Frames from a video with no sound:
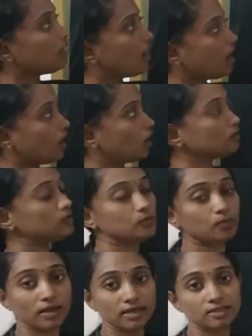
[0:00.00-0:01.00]
have
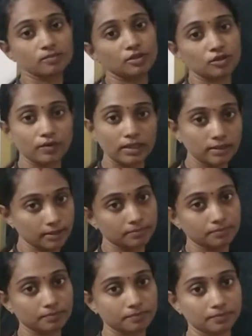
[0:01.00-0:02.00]
space between
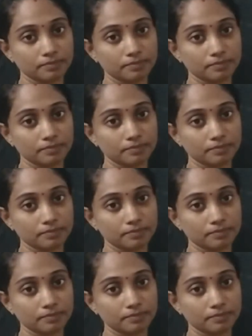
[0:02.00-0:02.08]
them.